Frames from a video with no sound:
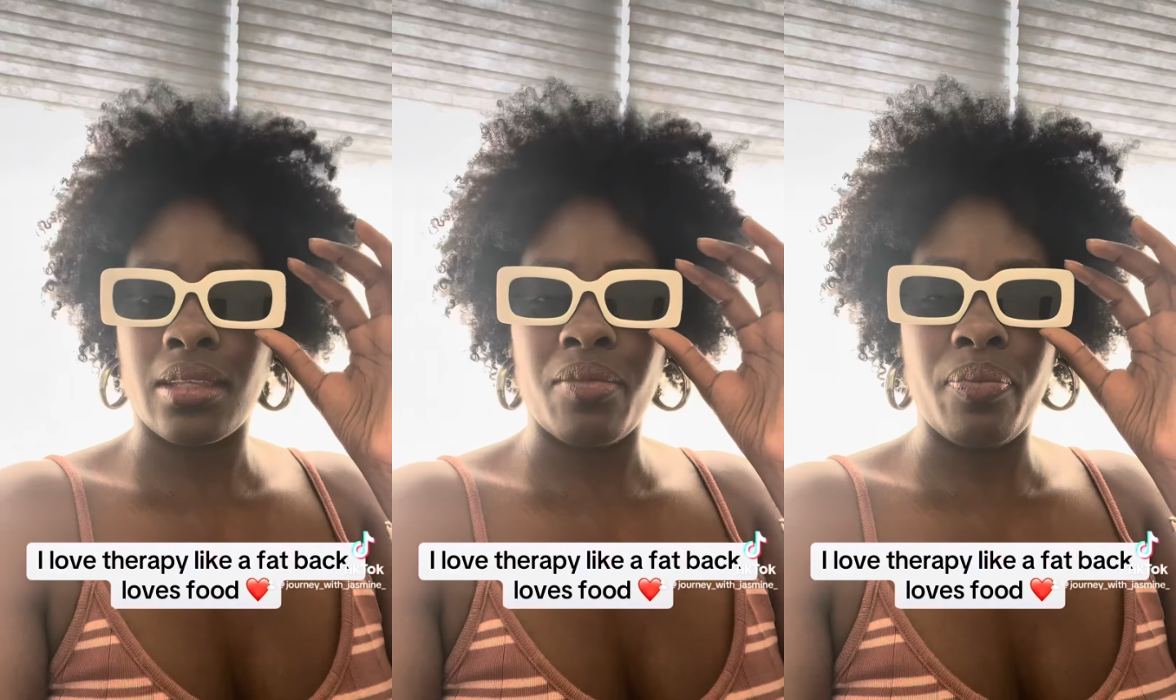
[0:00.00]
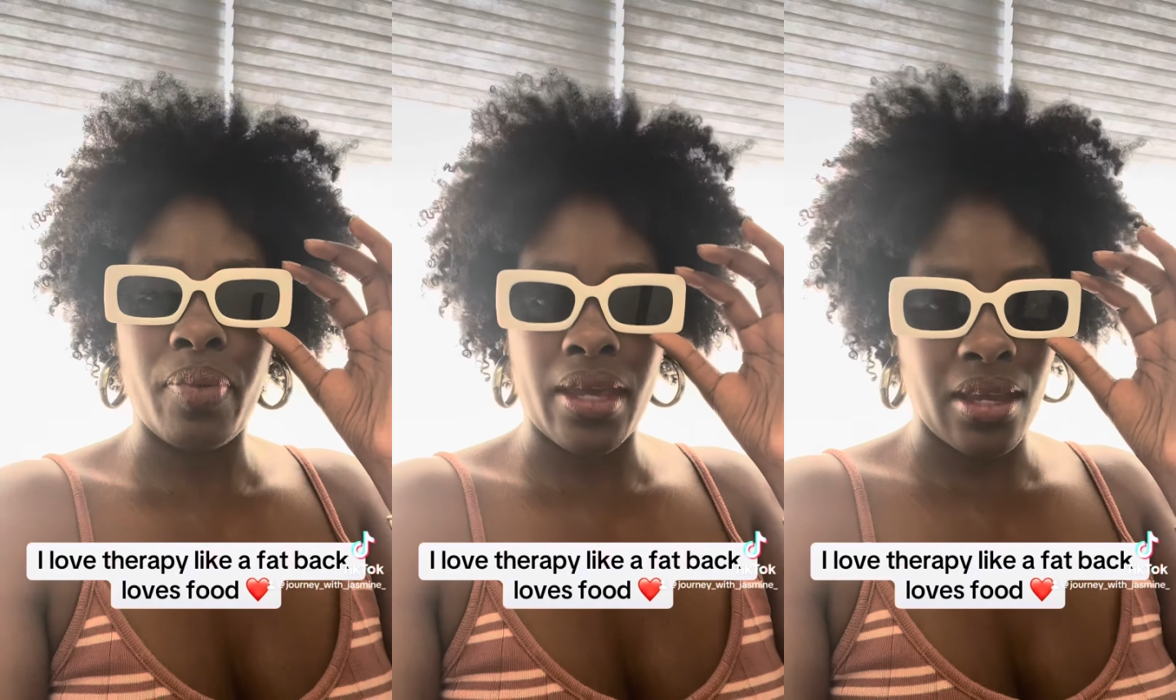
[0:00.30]
the
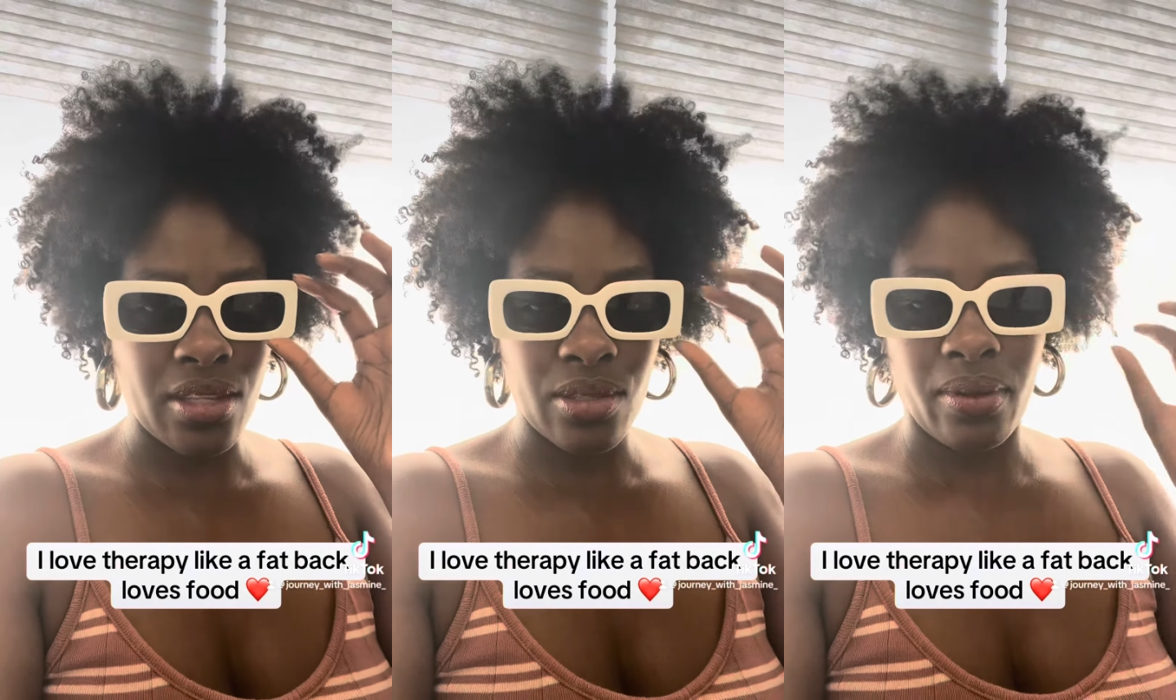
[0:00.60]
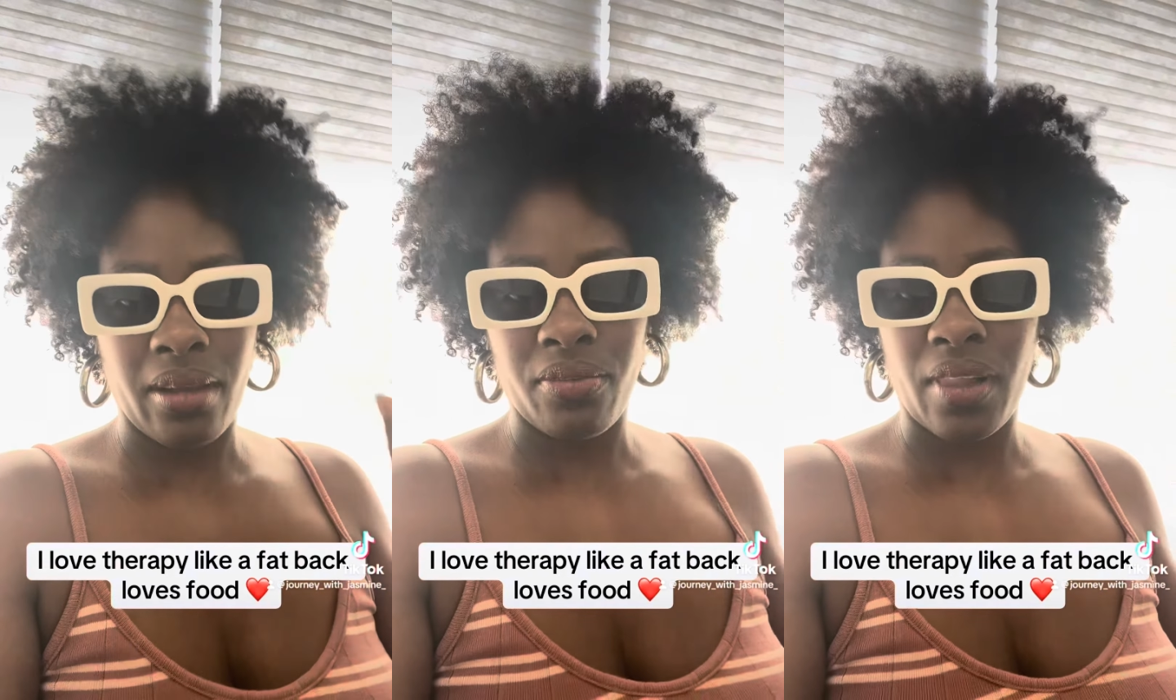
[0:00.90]
biggest
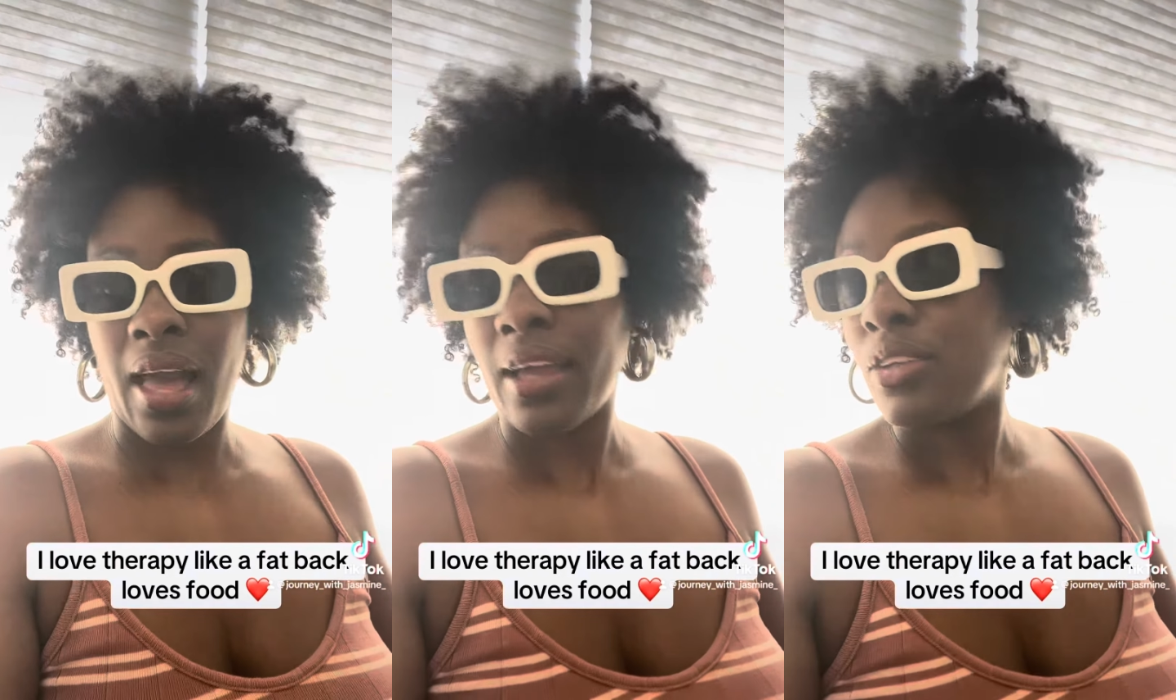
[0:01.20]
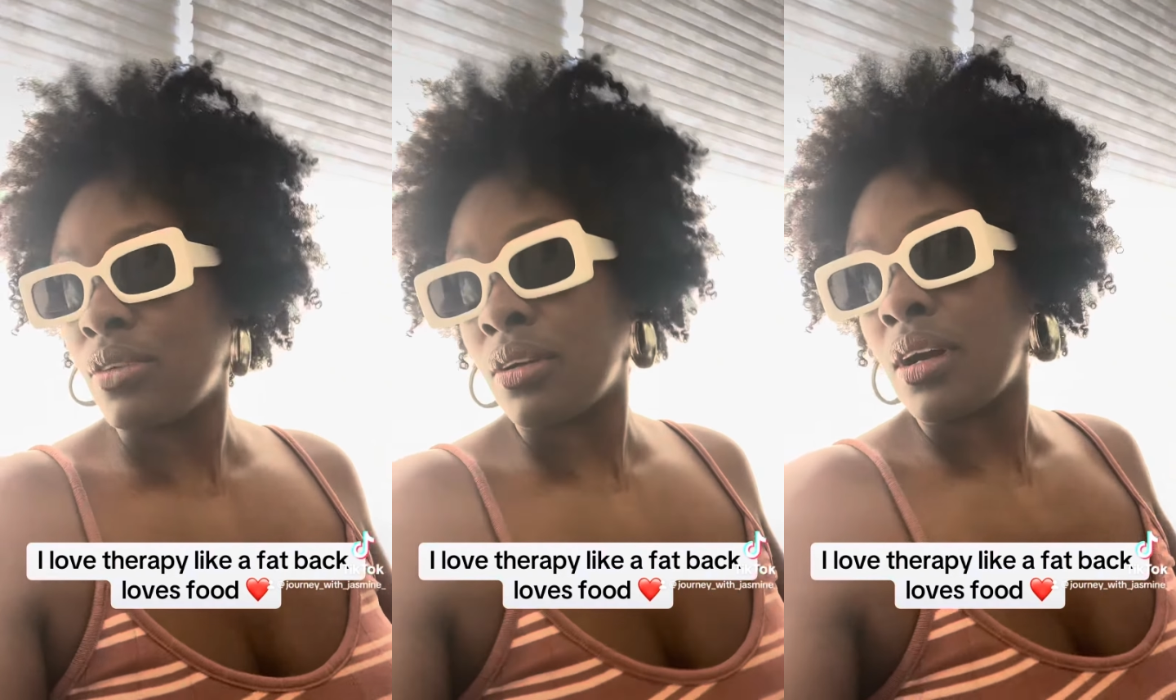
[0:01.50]
red flag
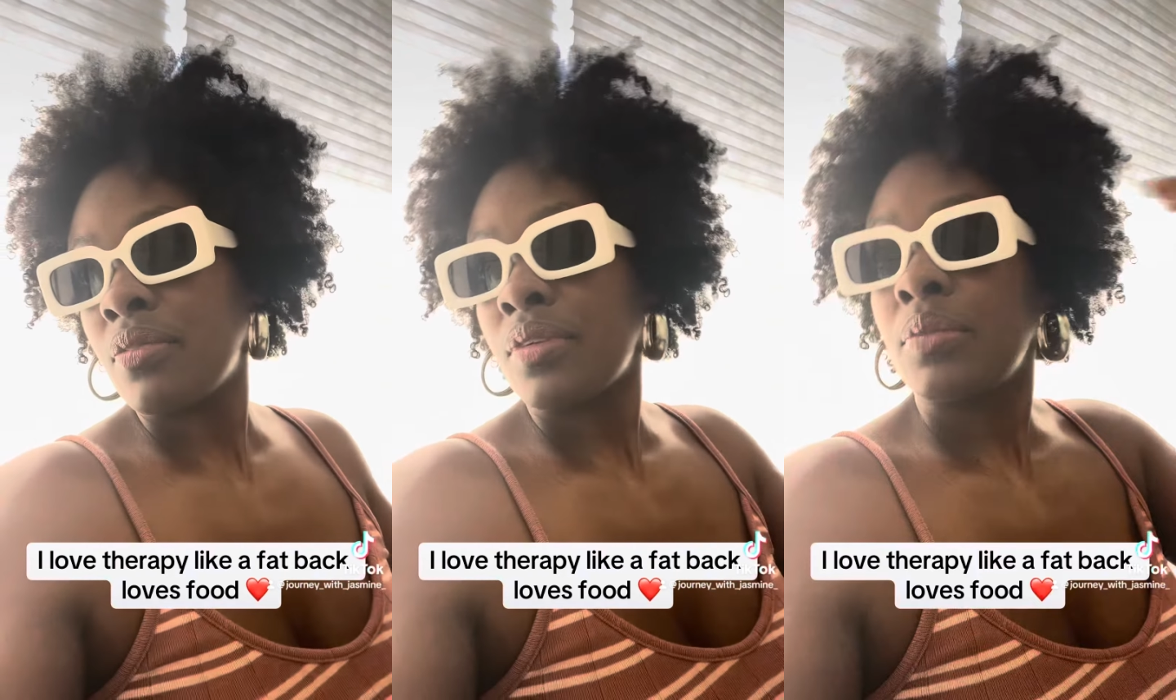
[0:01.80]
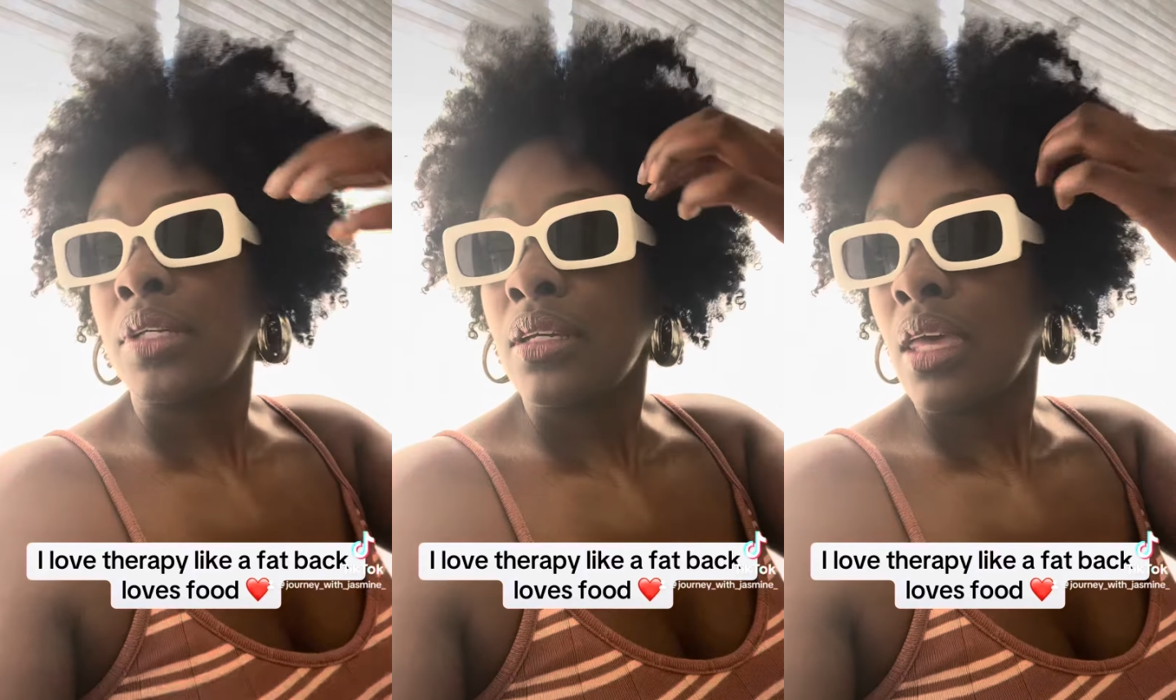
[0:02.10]
and turn off for
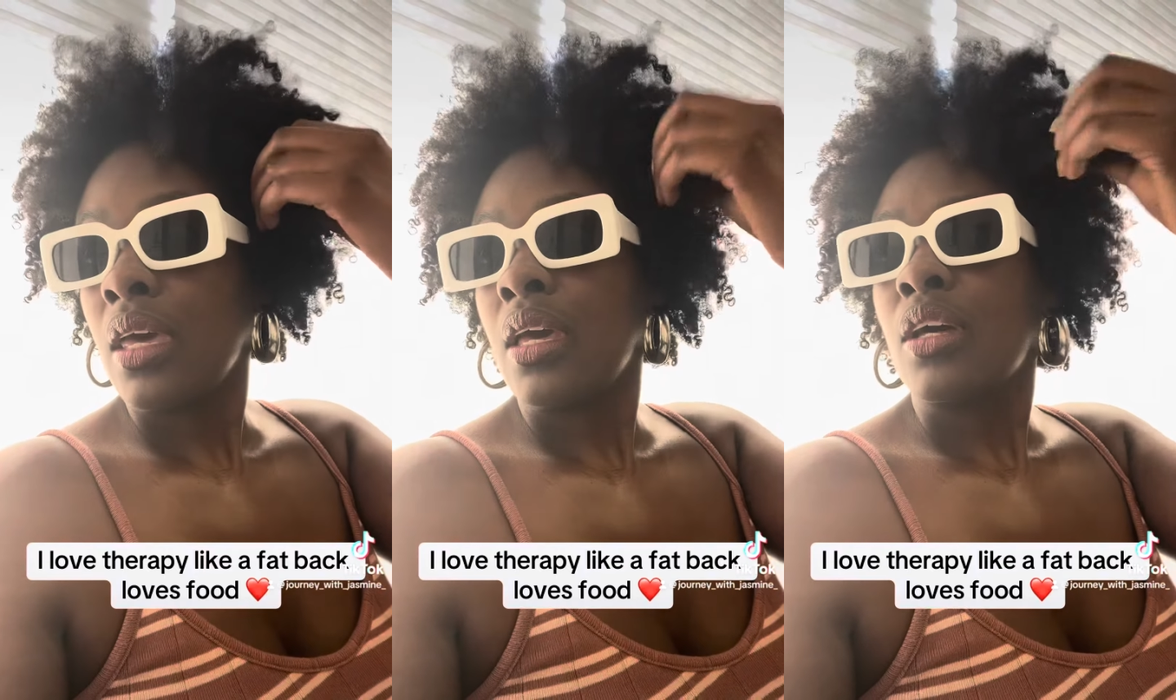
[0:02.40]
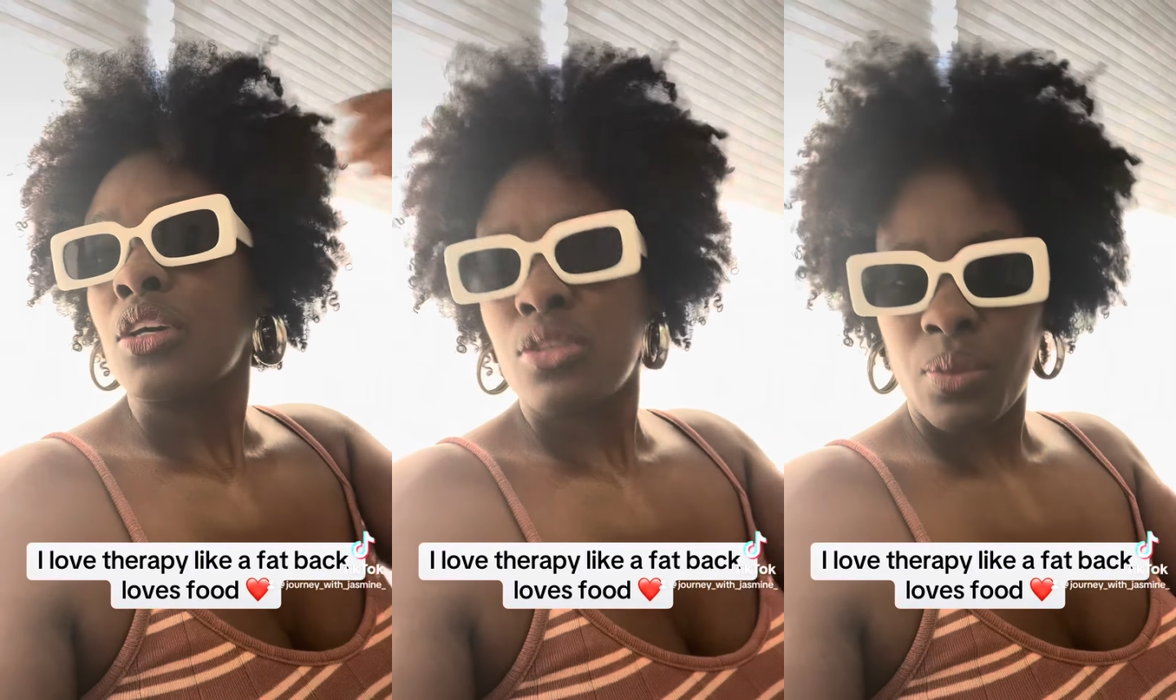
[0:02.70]
me
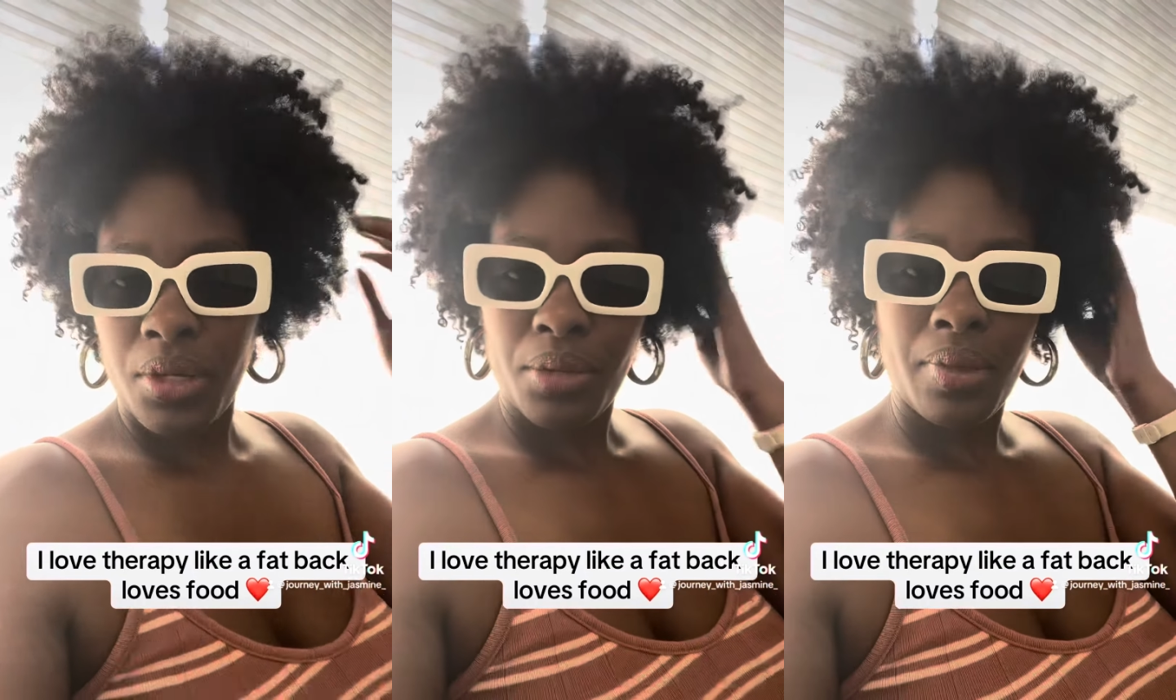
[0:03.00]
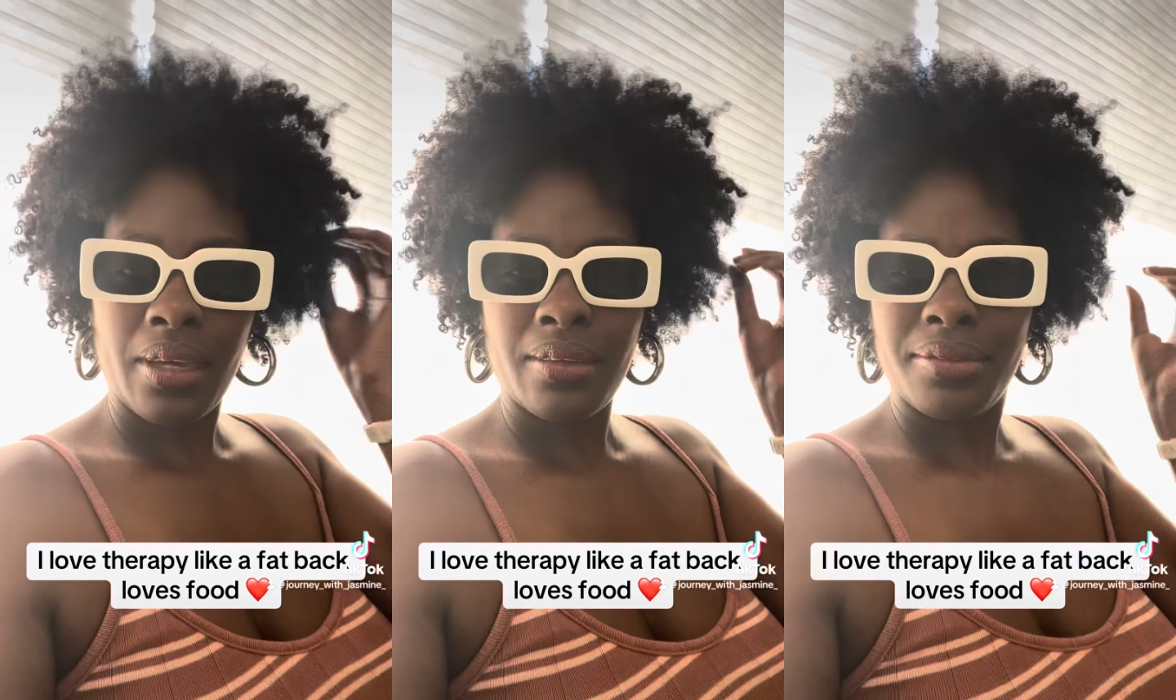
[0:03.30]
because what do you
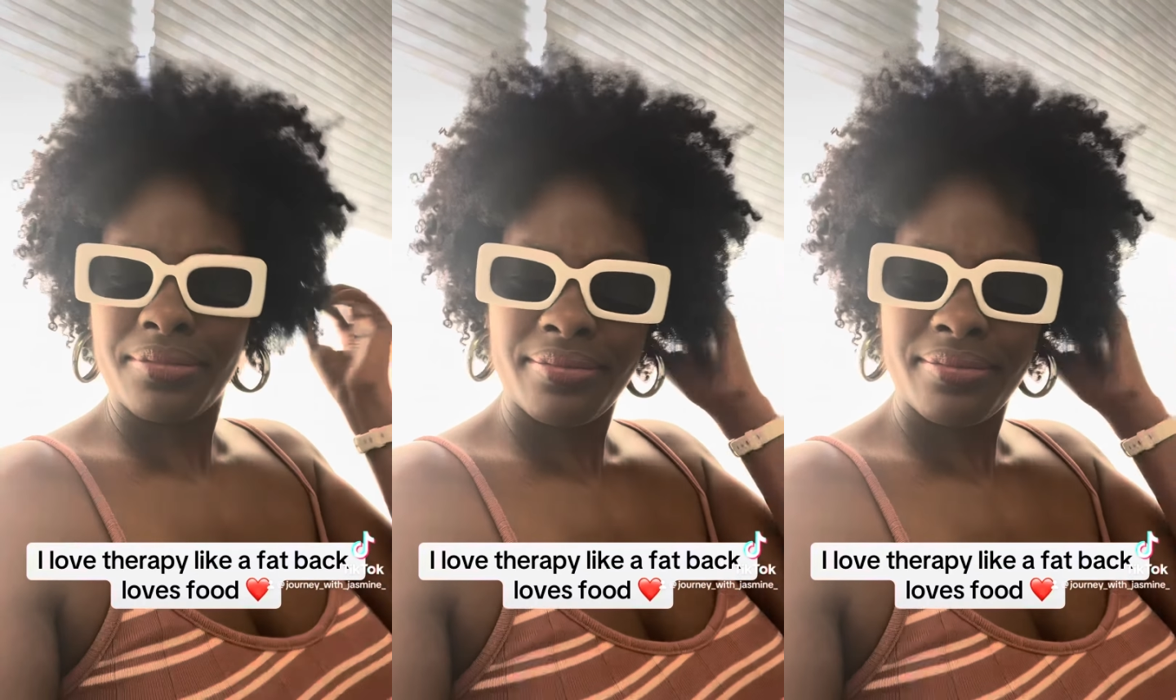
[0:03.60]
mean